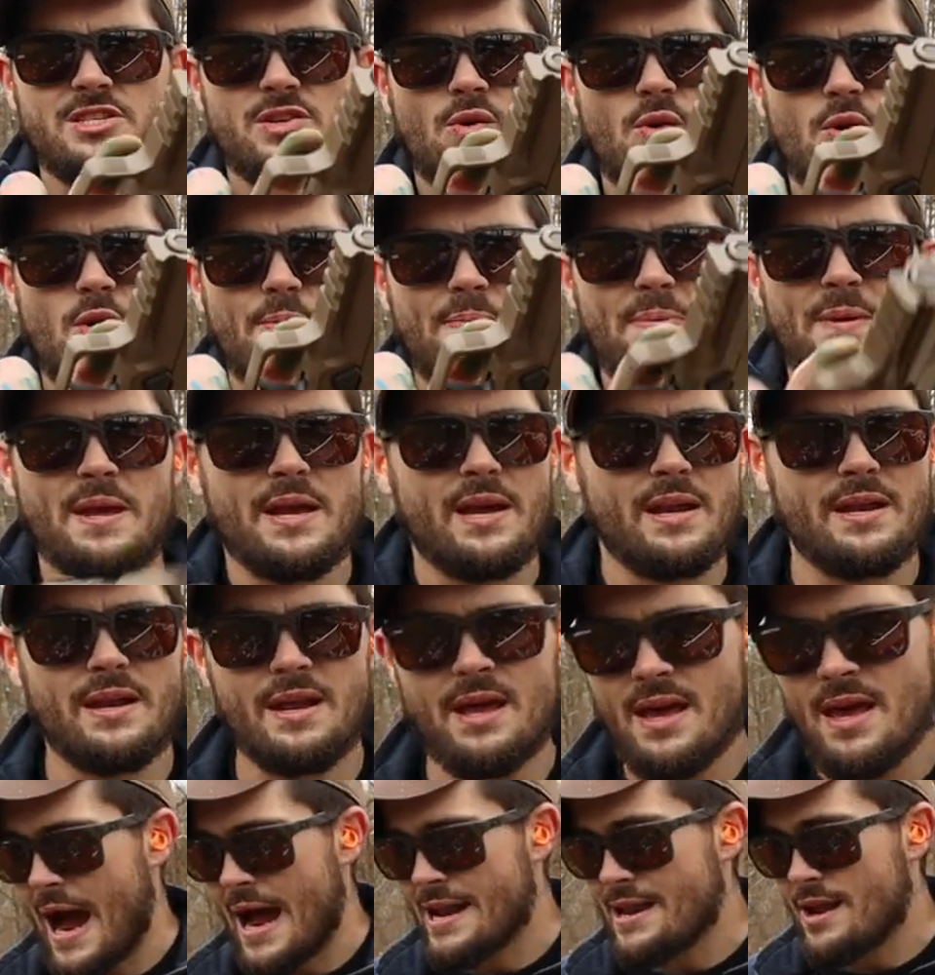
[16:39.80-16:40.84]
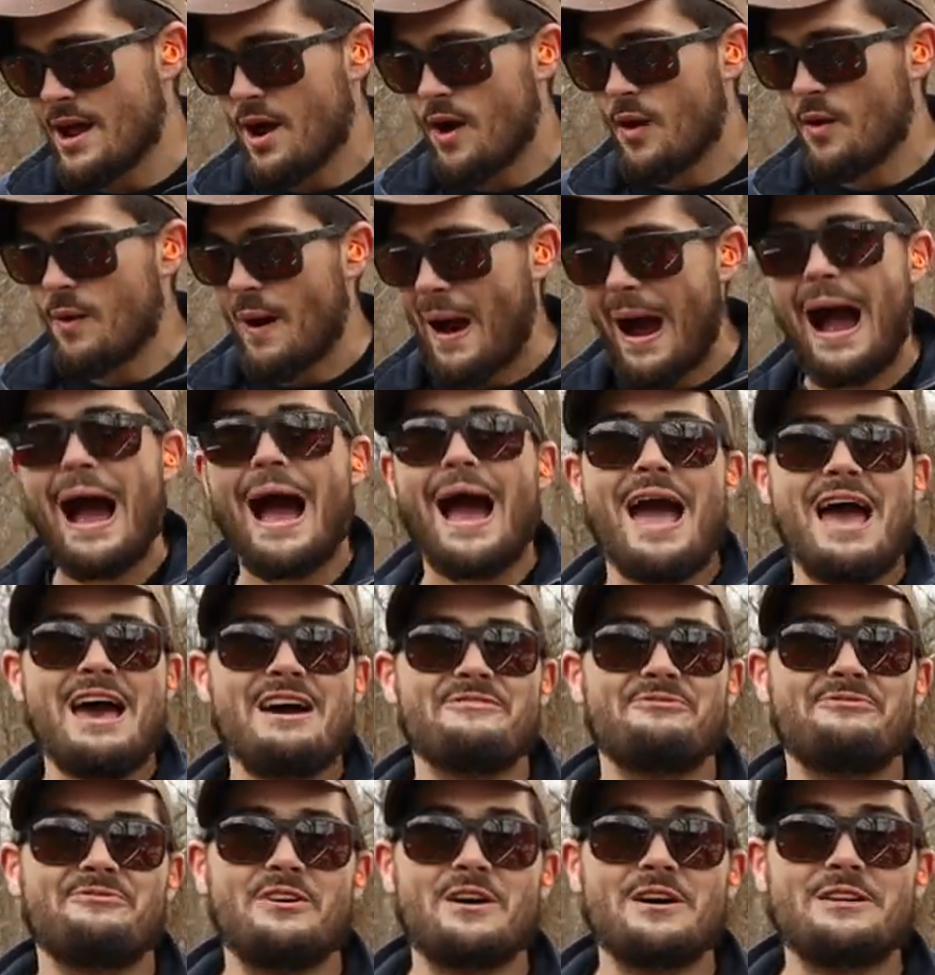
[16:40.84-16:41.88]
Scorpion. I know I
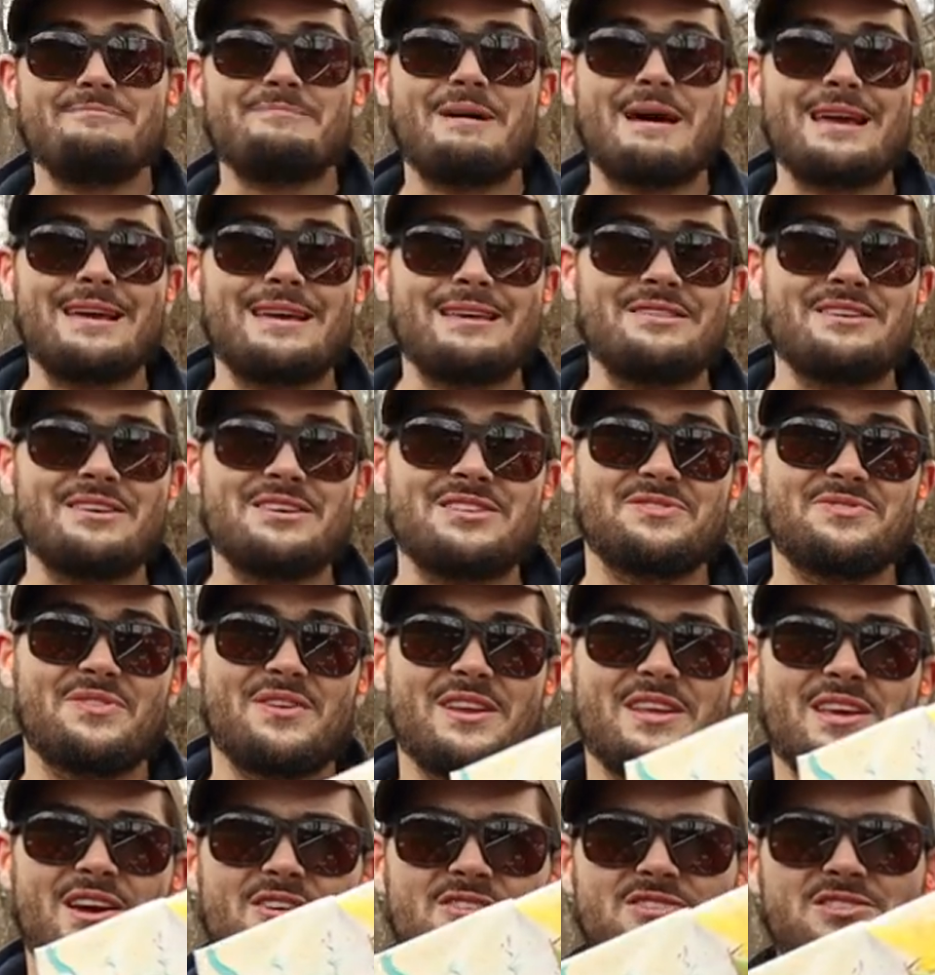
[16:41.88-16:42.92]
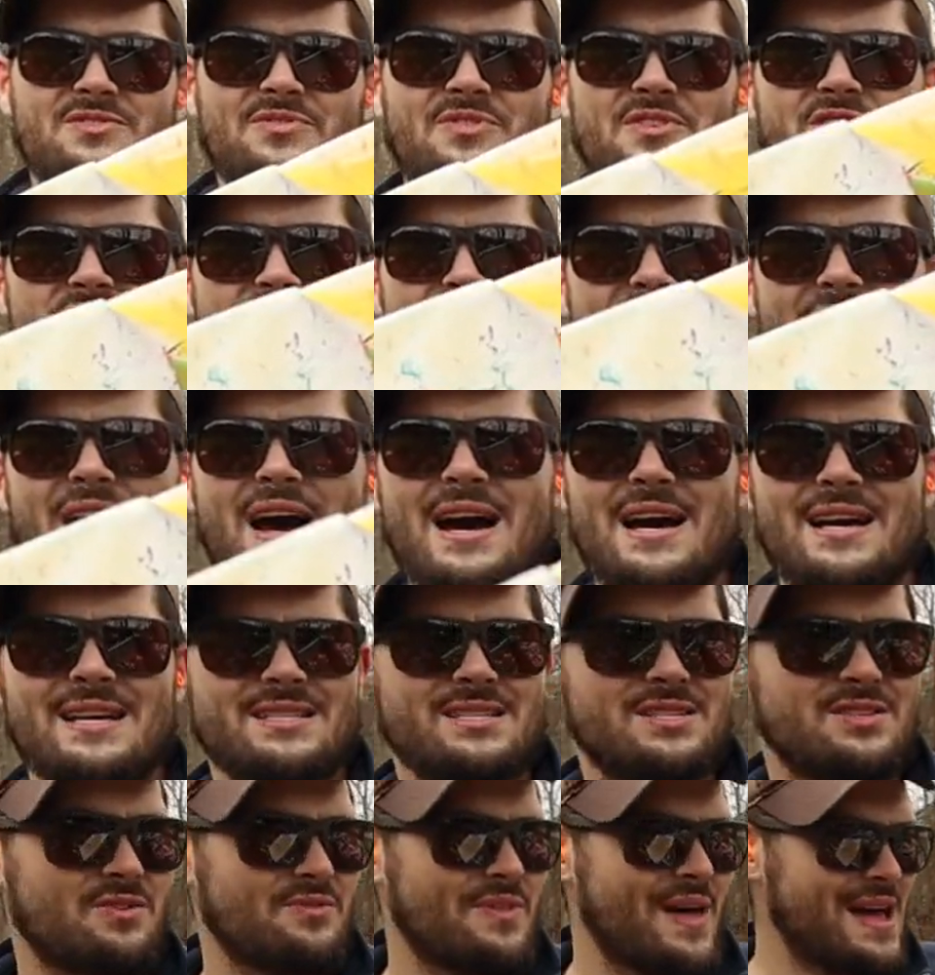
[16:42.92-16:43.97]
have fun making these videos for you guys,
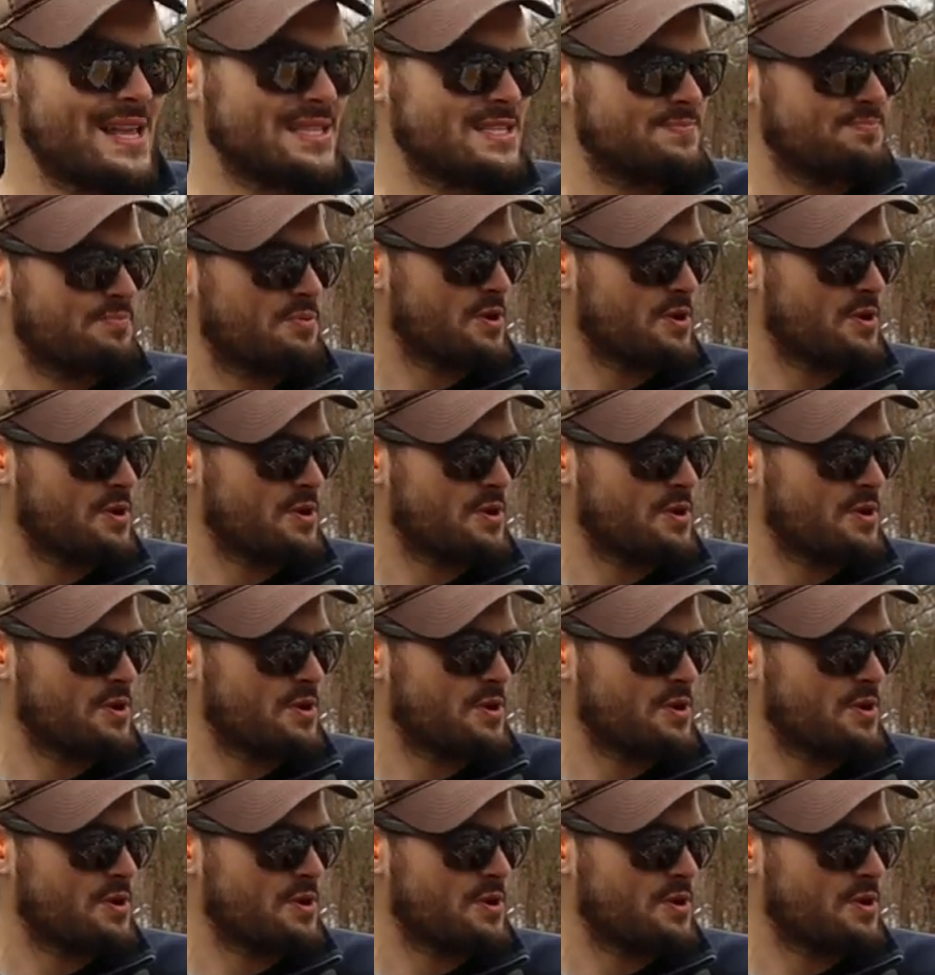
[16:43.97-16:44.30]
so that's